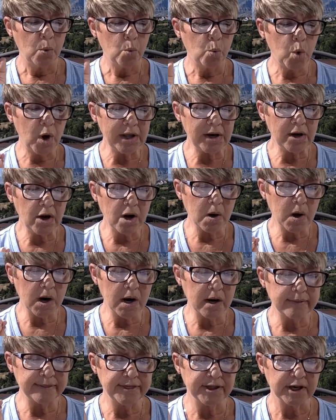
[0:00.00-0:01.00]
What
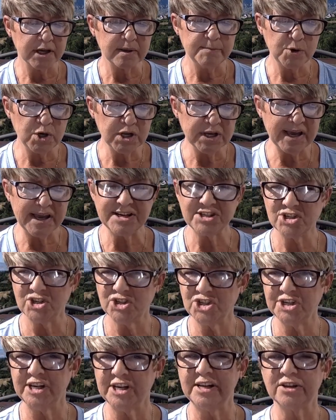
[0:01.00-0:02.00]
are the communication
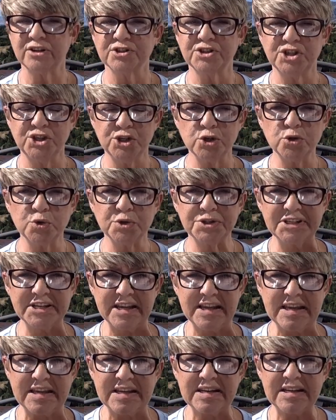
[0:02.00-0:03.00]
channels used
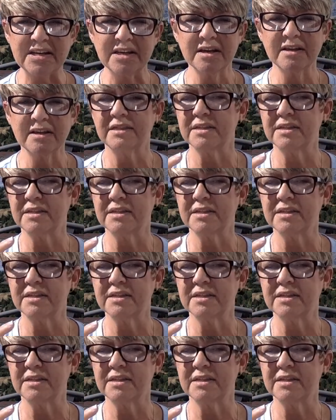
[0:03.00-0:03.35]
in